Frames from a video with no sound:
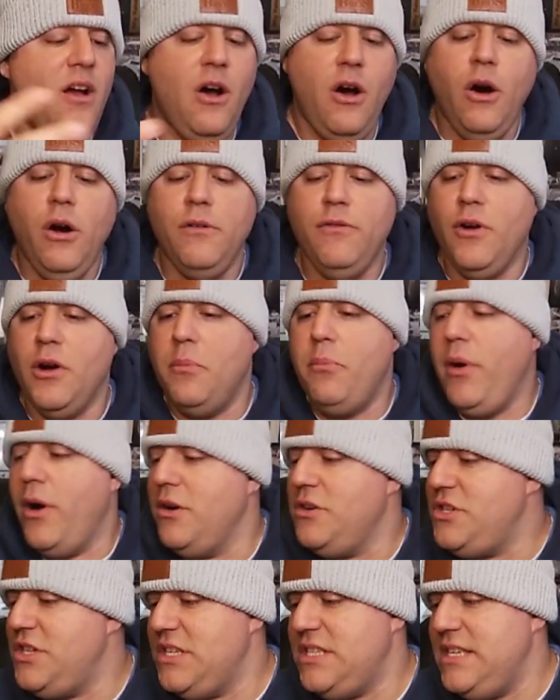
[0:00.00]
all of our
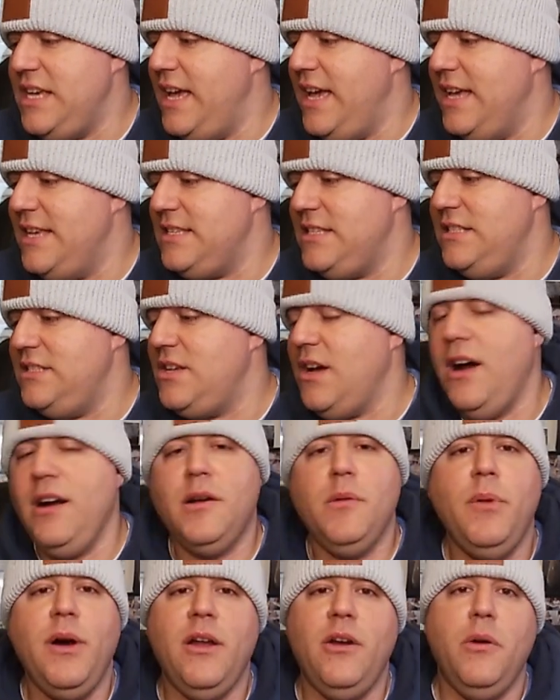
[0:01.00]
purchases and
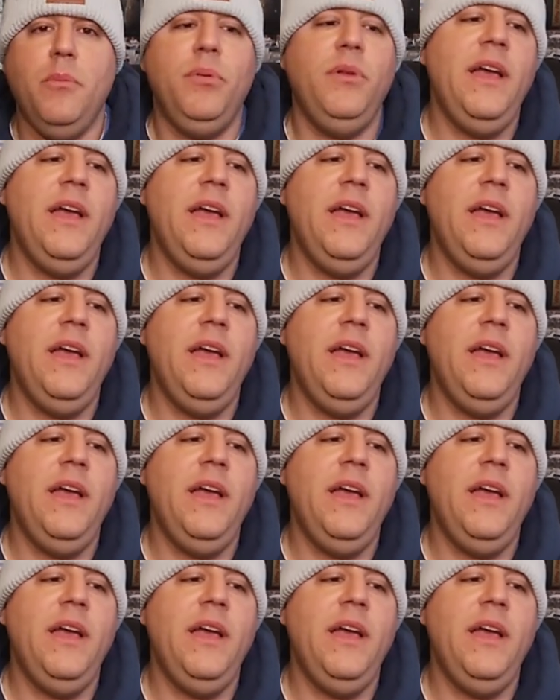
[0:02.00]
talk about our